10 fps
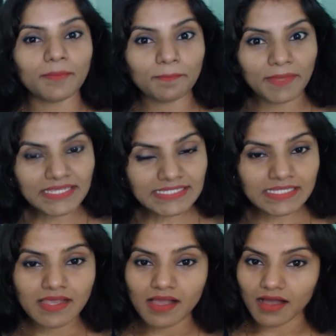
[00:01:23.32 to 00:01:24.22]

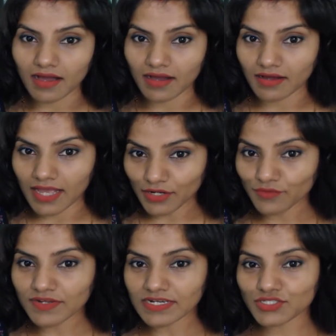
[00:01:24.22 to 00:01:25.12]
mix
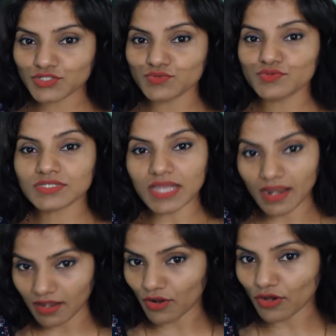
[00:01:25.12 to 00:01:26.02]
aloevera juice
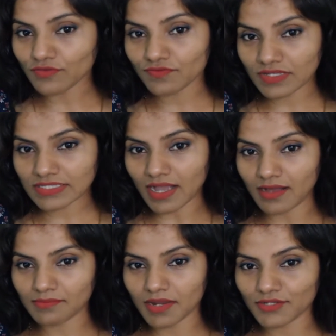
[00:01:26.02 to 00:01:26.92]
along with
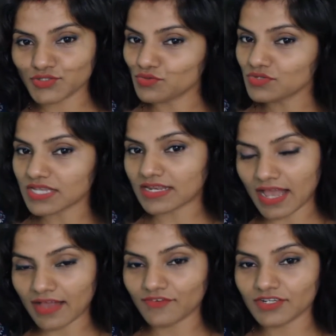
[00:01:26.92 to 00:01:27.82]
amla juice and
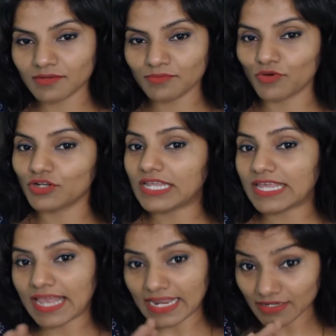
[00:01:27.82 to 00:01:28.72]
have it in
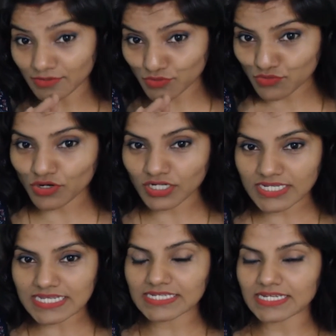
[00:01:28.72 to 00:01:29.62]
morning, and do not
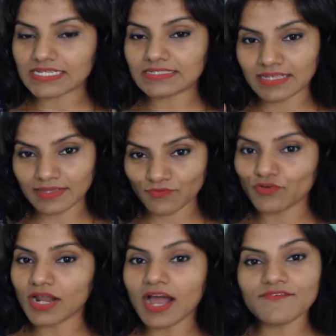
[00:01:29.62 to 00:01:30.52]
eat anything
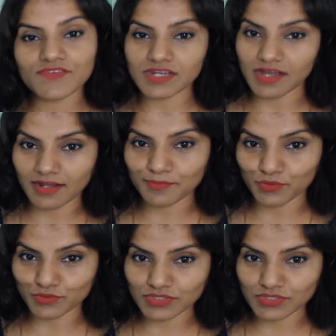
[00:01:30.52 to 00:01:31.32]
for half an hour.